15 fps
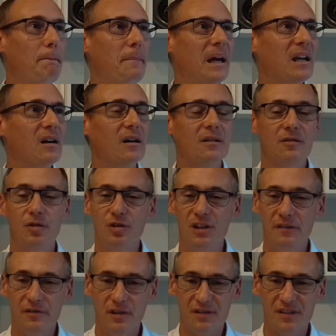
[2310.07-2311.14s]
Penon
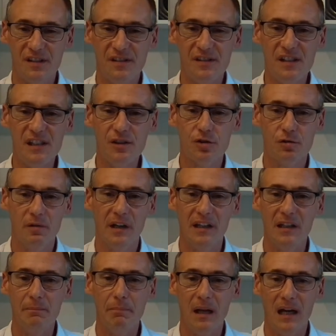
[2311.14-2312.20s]
University
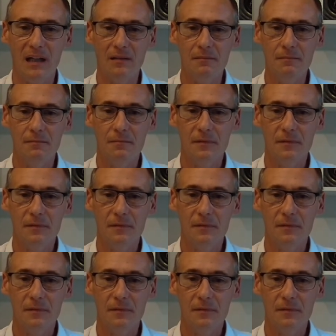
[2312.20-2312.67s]
training plan